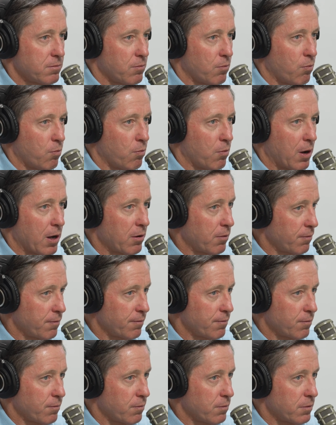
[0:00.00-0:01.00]

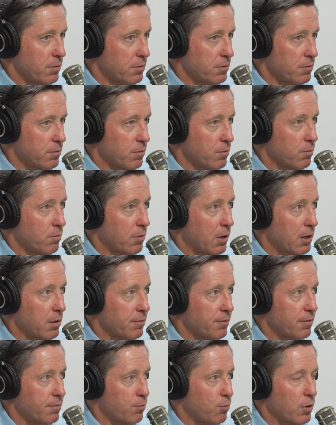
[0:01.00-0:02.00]

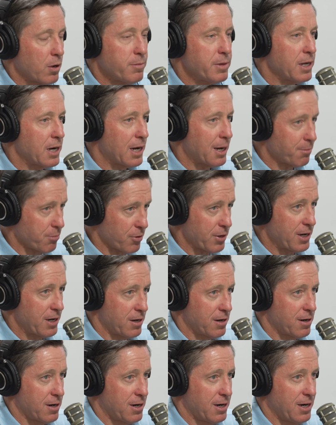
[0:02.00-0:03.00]
want to be an
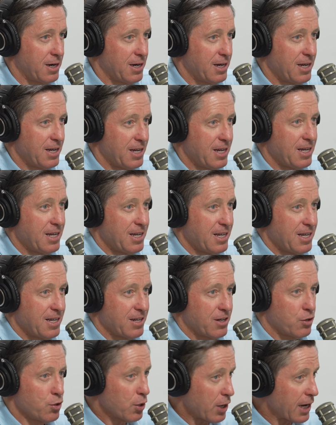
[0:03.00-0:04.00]
operator.
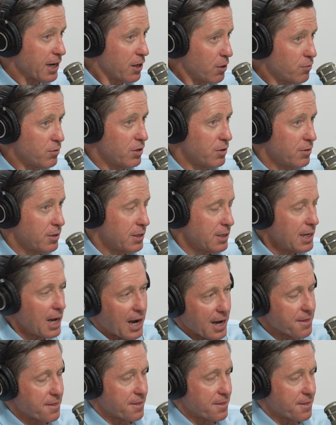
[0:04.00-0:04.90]
Could I go do it? Yeah, I